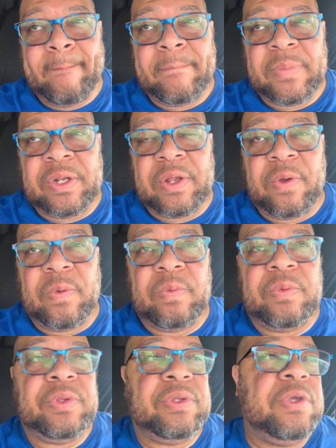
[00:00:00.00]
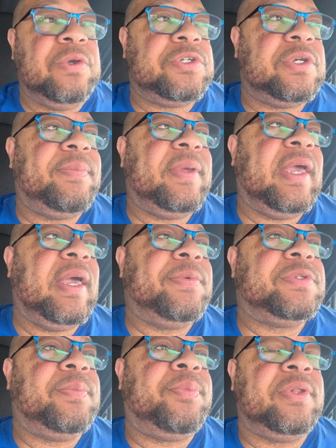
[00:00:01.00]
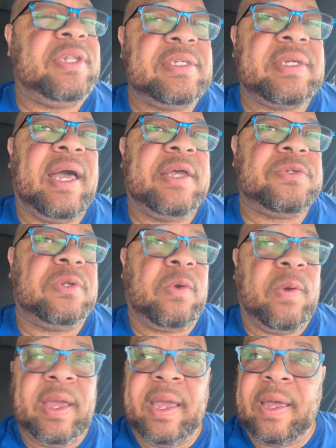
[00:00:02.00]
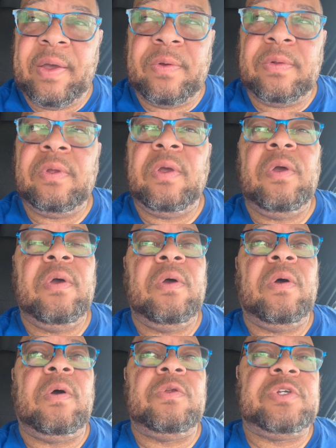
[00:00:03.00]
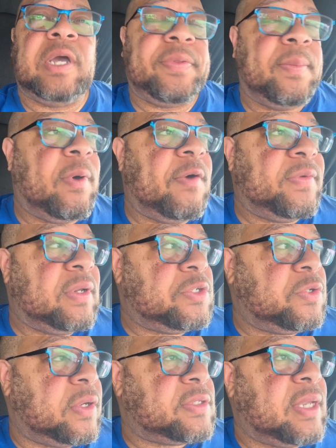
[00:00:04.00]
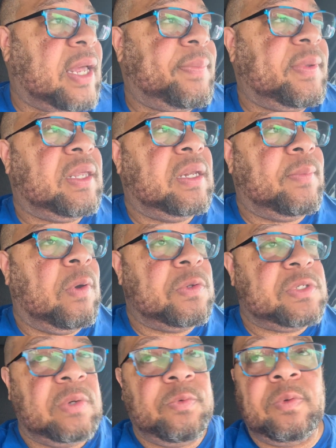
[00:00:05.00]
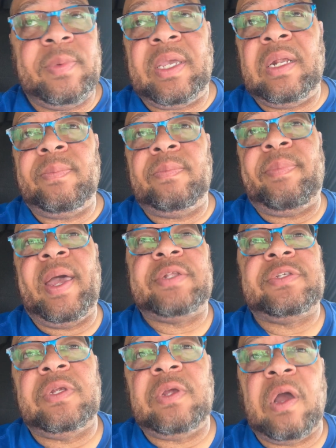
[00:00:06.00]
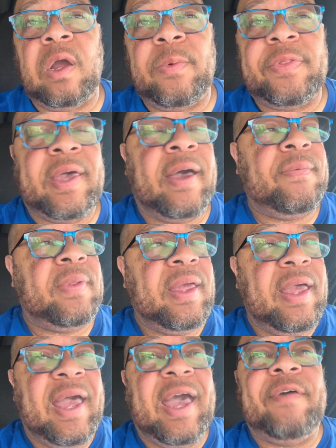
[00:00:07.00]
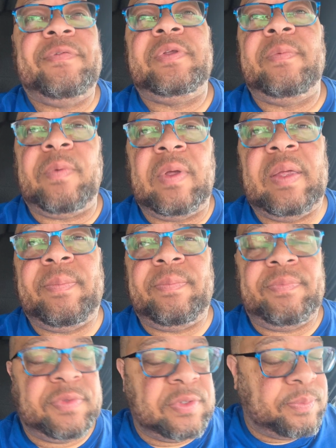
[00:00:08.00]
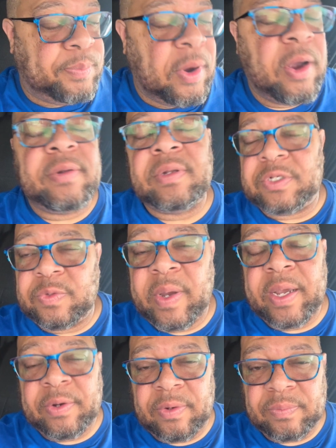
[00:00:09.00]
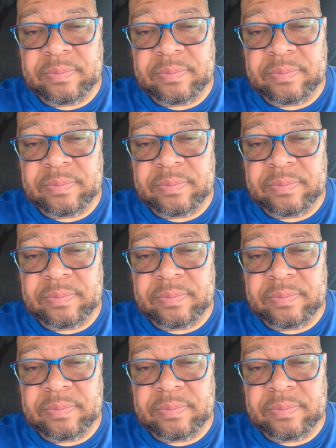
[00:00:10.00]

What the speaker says: You know, you should be able to put these guys on a Greyhound or drop them off at a truck stop, get them a hotel room, and get them back to the yard without having to burden the trainer.